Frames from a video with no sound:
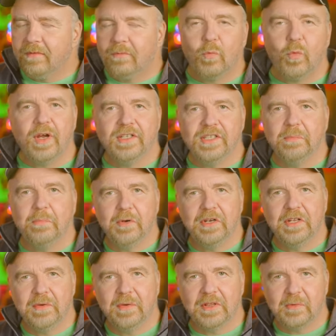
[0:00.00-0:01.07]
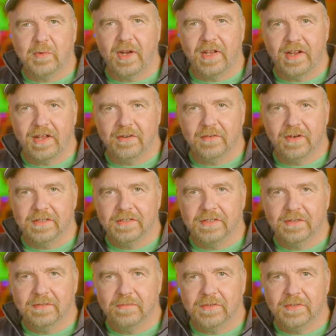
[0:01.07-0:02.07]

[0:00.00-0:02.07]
winds up putting you at the right address.